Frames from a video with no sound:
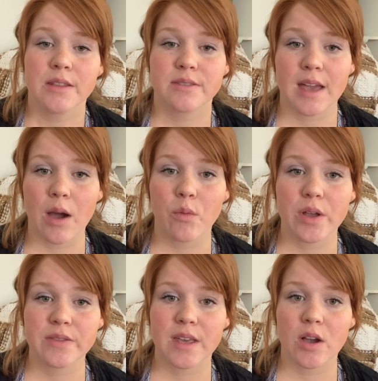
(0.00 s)
That
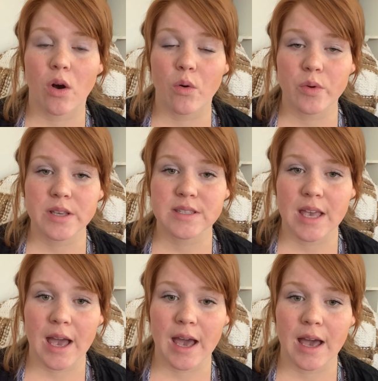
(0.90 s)
one they always
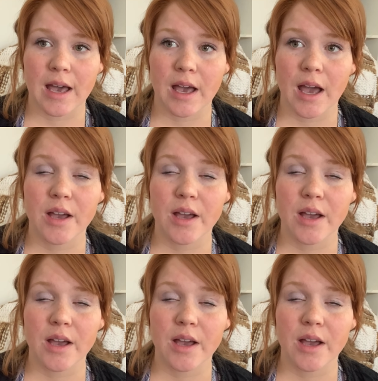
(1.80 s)
have.